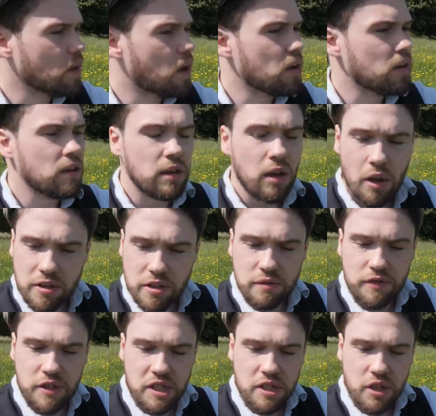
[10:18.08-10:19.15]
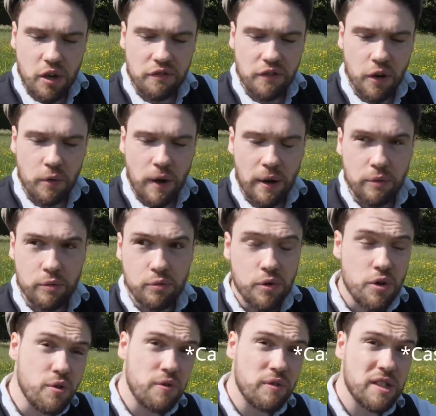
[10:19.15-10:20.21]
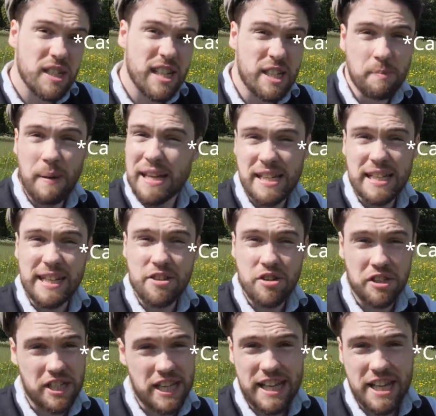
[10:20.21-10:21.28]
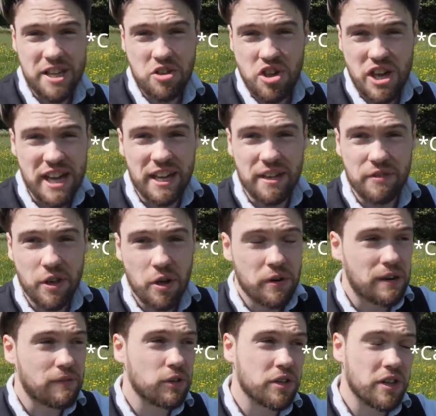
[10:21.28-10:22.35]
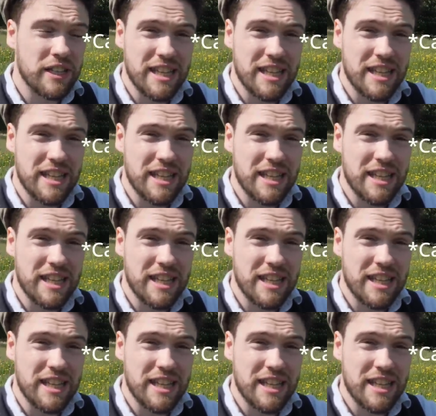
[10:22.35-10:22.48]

a lot of the stuff around runes is basically just I Ching. If you go and have a look at